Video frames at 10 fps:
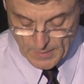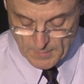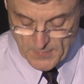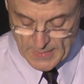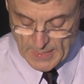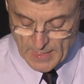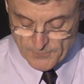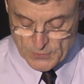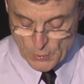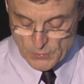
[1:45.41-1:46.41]
may
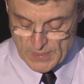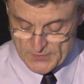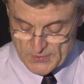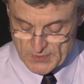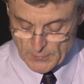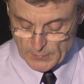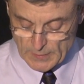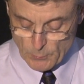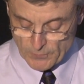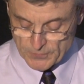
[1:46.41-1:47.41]
have don't
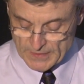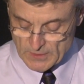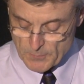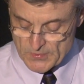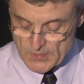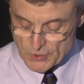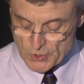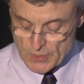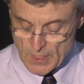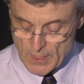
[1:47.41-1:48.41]
necessarily reflect the position